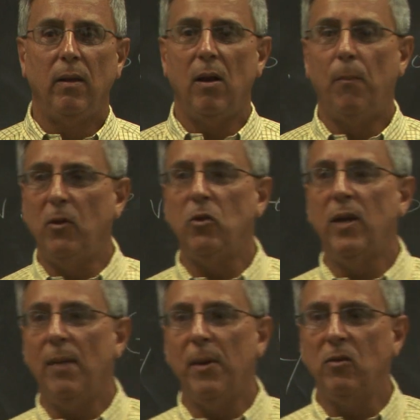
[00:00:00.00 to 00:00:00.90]
You know, put your
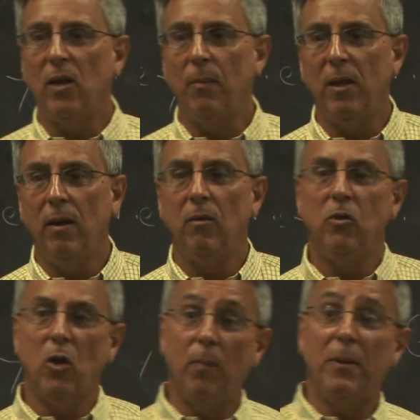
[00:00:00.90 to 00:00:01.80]
name on something,
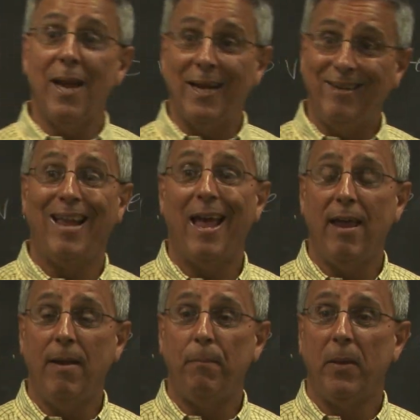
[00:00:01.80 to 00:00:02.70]
show up the next
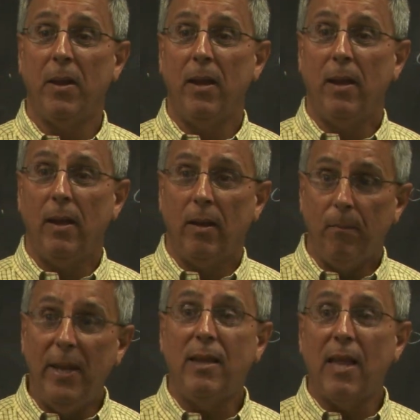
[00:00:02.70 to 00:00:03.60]
day,
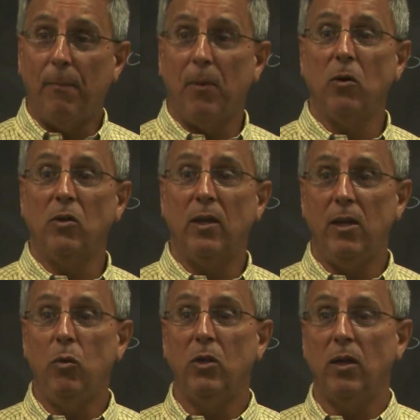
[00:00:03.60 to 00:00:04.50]
meet that person that
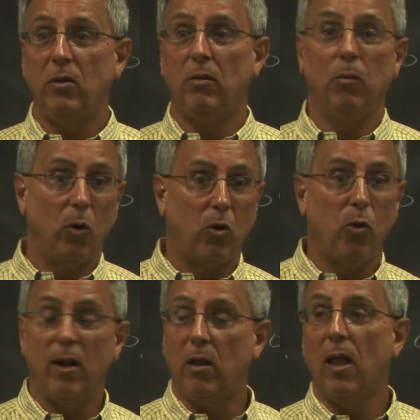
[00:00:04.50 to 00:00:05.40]
you just were
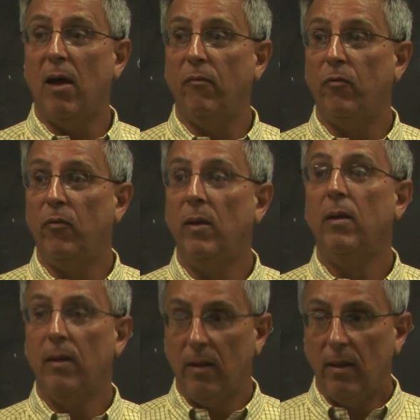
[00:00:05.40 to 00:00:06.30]
critical of,
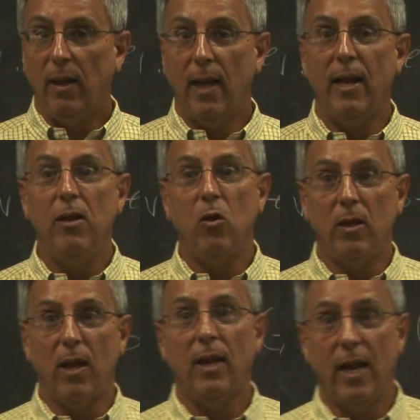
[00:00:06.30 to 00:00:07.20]
and
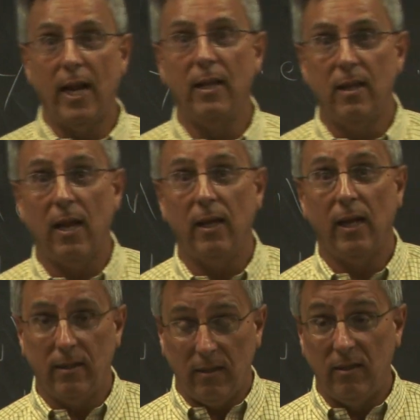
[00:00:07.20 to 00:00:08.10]
then I
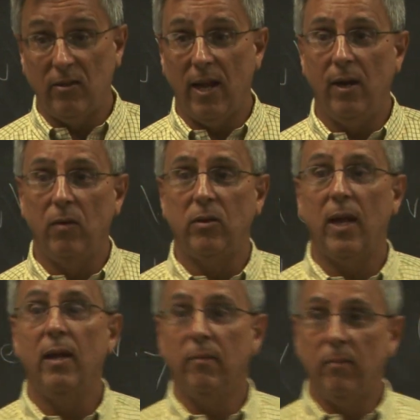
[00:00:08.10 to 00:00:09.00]
can stand here and
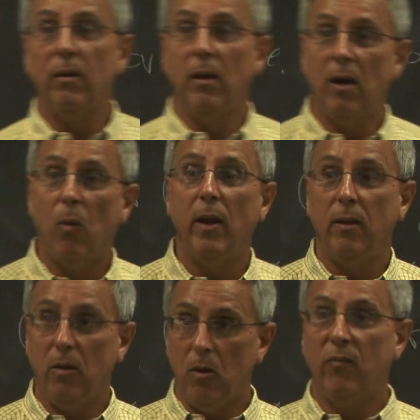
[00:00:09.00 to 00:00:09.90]
say, you know what,
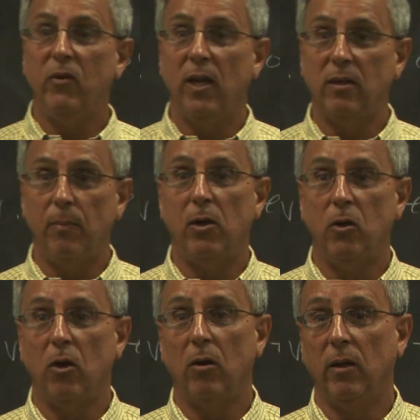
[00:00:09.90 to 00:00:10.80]
you have a chance to be a
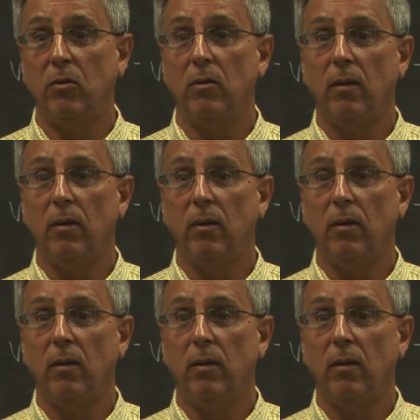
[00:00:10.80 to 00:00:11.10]
good journalist.